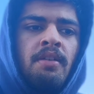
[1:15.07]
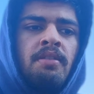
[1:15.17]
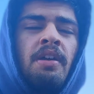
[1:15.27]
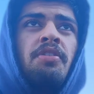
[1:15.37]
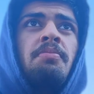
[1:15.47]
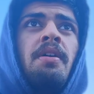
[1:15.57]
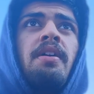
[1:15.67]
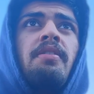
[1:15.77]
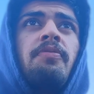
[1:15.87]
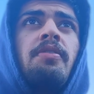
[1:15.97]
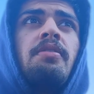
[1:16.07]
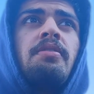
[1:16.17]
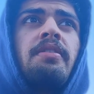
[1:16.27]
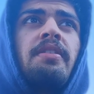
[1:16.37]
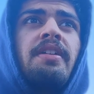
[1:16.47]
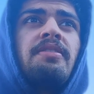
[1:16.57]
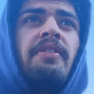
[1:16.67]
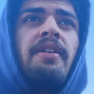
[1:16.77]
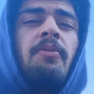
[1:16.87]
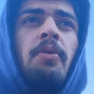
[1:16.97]
Now you might feel that's
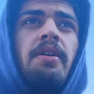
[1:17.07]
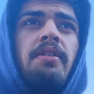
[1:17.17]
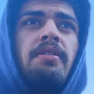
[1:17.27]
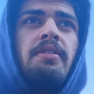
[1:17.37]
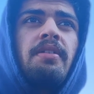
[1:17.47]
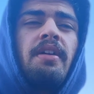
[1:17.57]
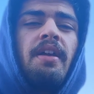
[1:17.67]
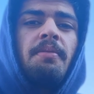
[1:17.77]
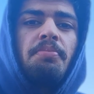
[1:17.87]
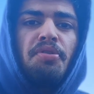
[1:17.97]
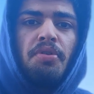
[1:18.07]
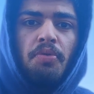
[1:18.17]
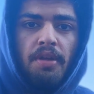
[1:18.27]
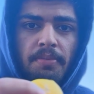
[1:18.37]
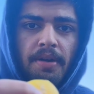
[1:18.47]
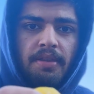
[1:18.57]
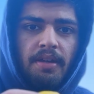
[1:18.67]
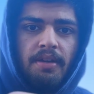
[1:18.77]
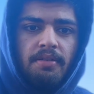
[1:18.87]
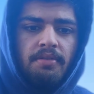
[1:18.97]
very weird and blown away by
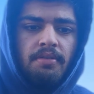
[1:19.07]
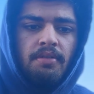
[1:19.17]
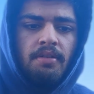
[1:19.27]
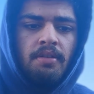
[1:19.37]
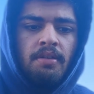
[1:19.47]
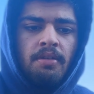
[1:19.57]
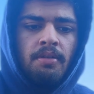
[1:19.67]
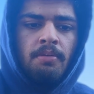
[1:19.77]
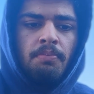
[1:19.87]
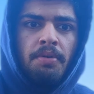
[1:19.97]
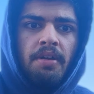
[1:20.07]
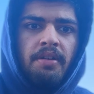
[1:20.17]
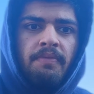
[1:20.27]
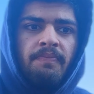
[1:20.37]
that, but